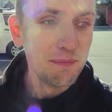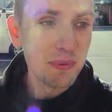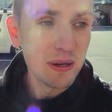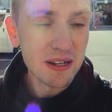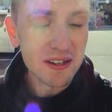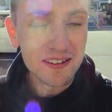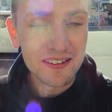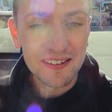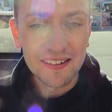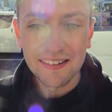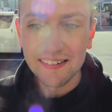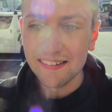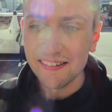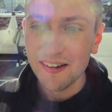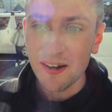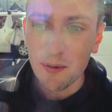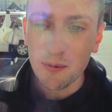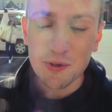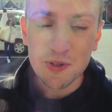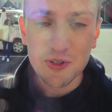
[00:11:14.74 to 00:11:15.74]
But
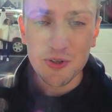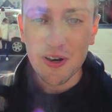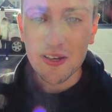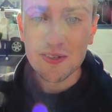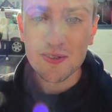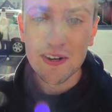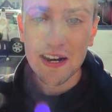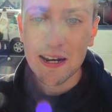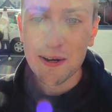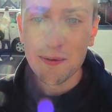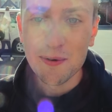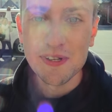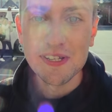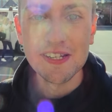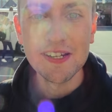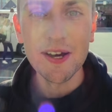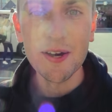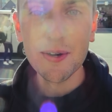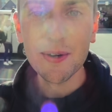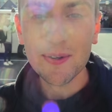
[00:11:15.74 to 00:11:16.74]
no one treads on anyone's
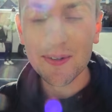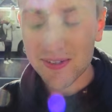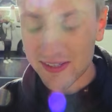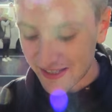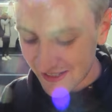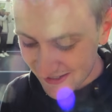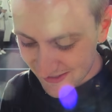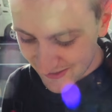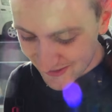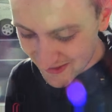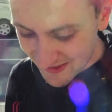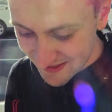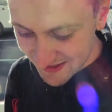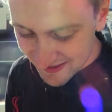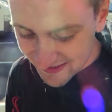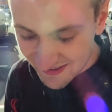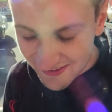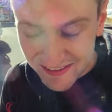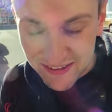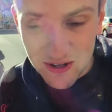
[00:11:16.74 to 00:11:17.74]
toes. It's just
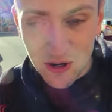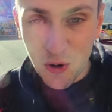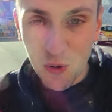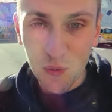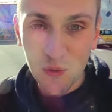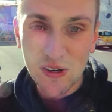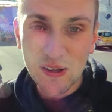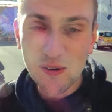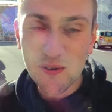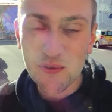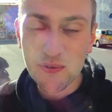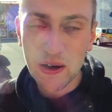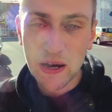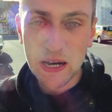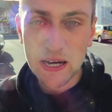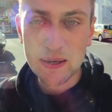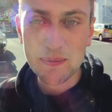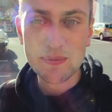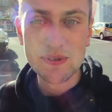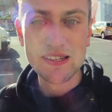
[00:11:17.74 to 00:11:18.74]
cool little
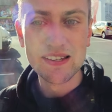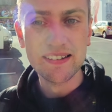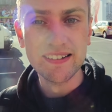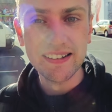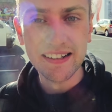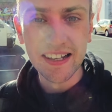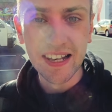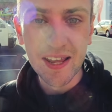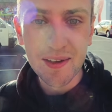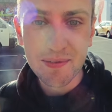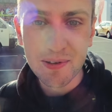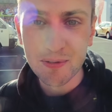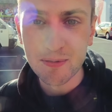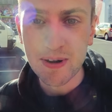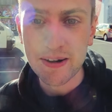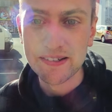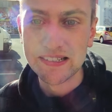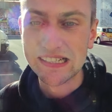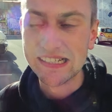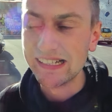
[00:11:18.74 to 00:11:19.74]
vibes. Love it
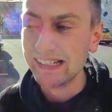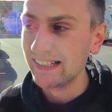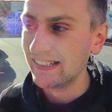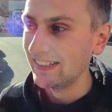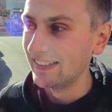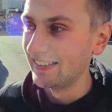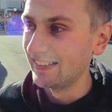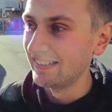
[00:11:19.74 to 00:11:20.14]
round here.